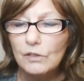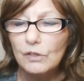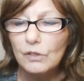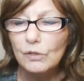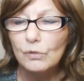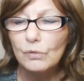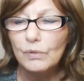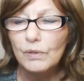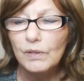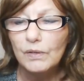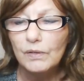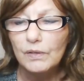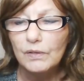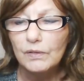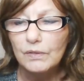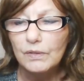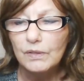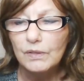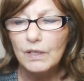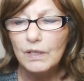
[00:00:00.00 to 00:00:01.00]
to you in
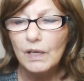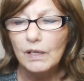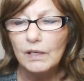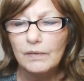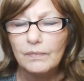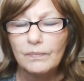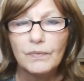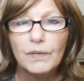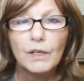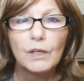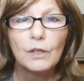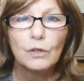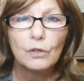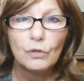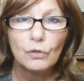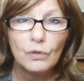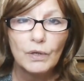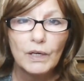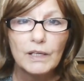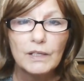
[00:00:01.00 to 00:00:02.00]
this day,
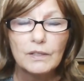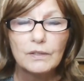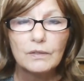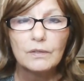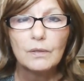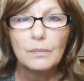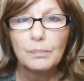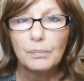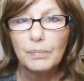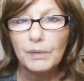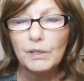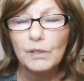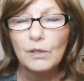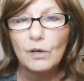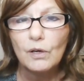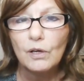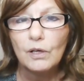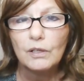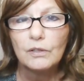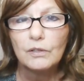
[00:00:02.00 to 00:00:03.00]
grace
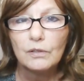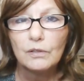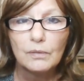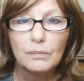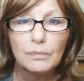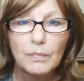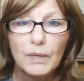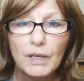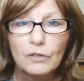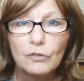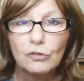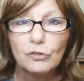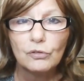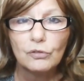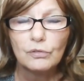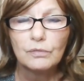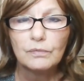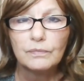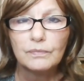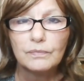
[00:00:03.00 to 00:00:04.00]
beyond
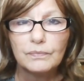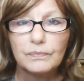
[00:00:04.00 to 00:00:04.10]
measure.